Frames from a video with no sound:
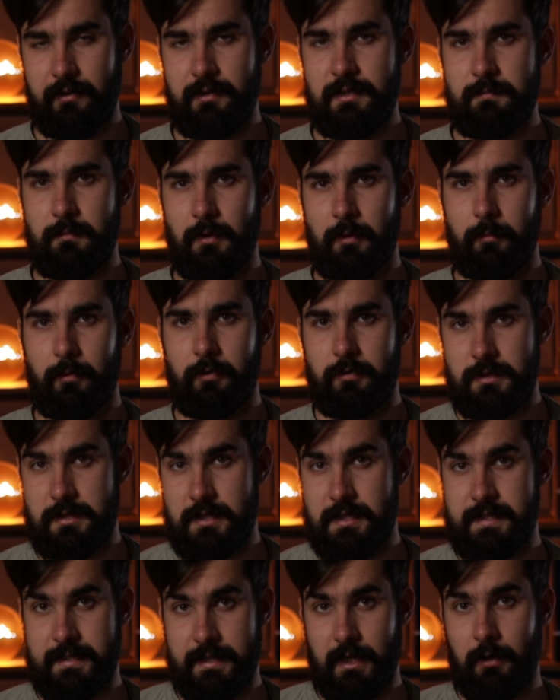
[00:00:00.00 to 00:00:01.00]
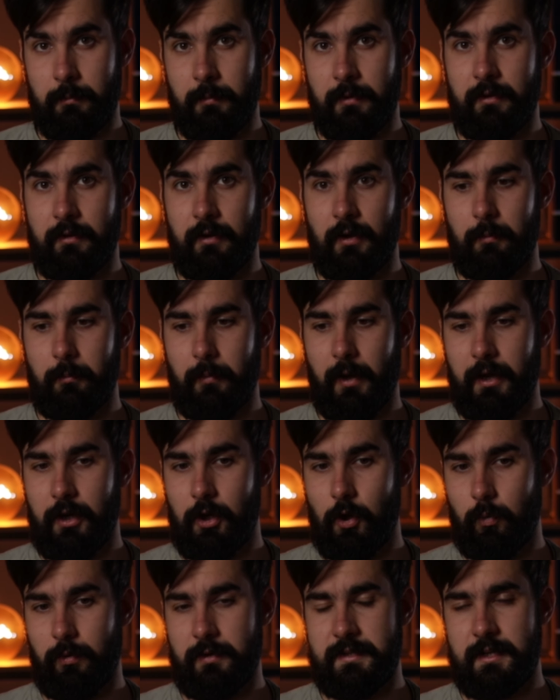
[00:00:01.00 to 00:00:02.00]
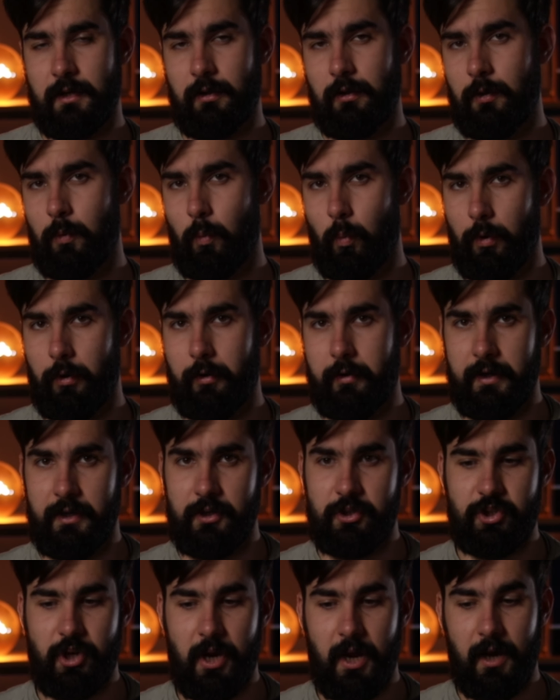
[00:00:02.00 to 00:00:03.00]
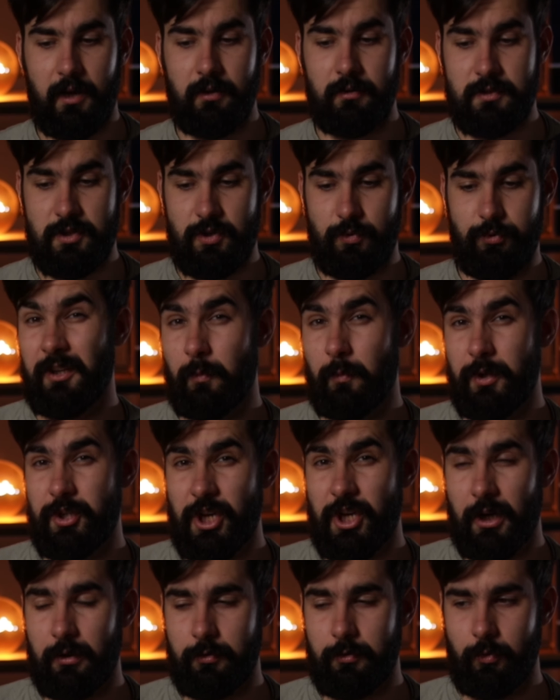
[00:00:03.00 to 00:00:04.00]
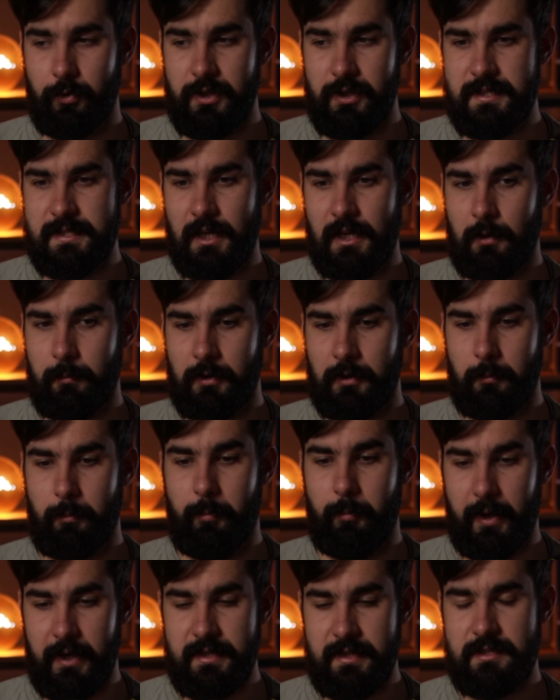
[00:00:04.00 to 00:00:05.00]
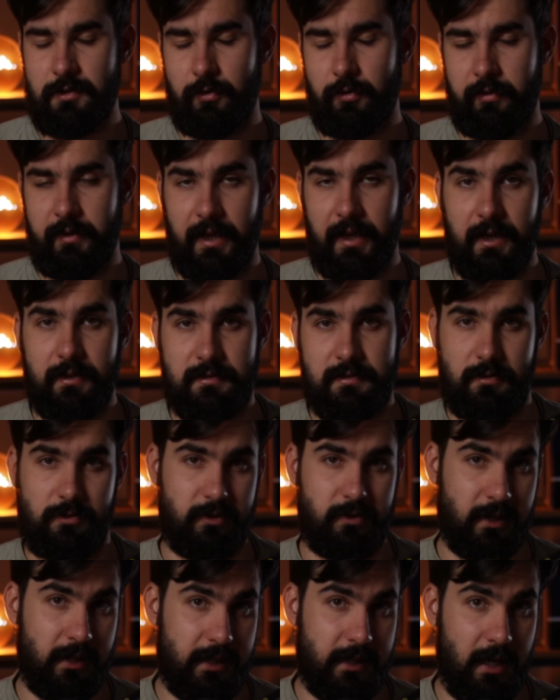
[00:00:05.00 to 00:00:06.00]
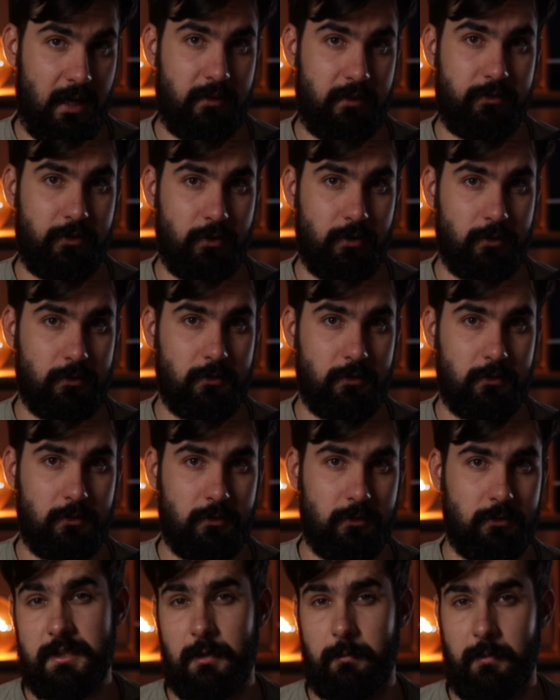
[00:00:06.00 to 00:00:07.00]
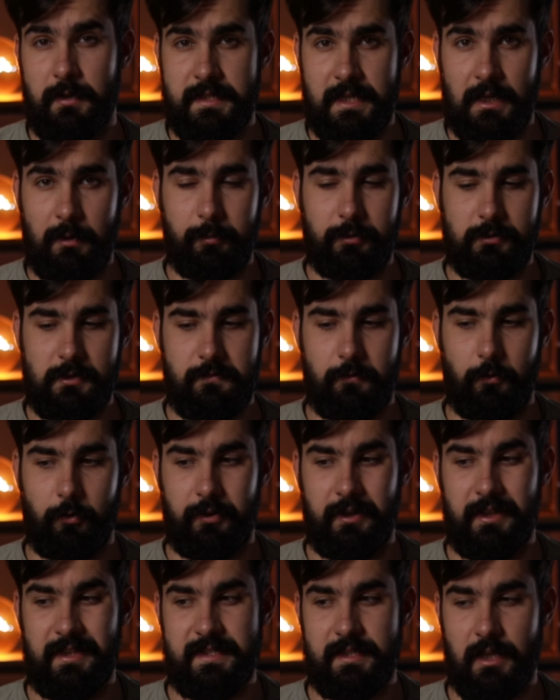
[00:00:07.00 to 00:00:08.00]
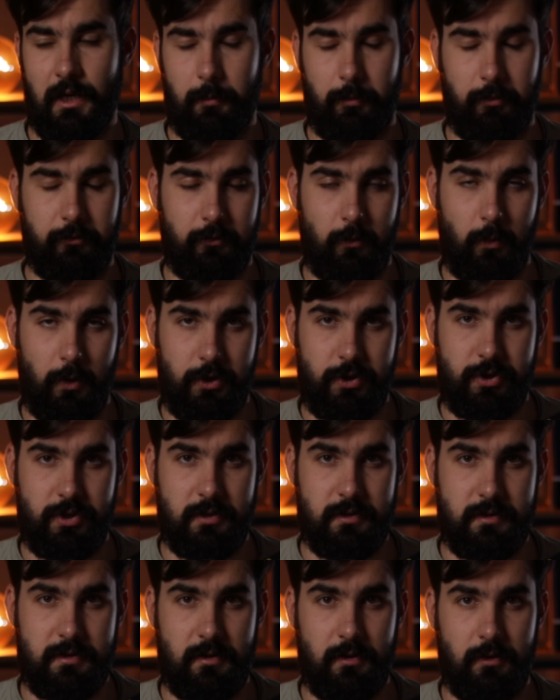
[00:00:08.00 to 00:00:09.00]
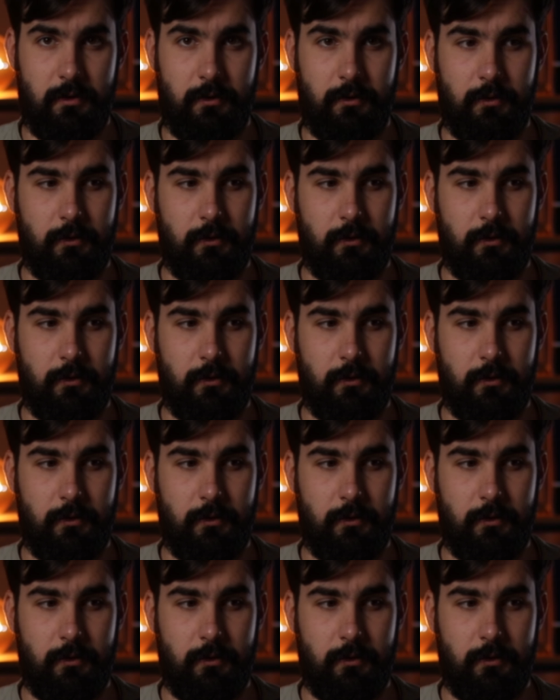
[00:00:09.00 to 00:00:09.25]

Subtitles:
tag these members, segment them, and know exactly where each at, so you can reach out to each segment based on the answers they gave you. Here are some examples for these type of questions.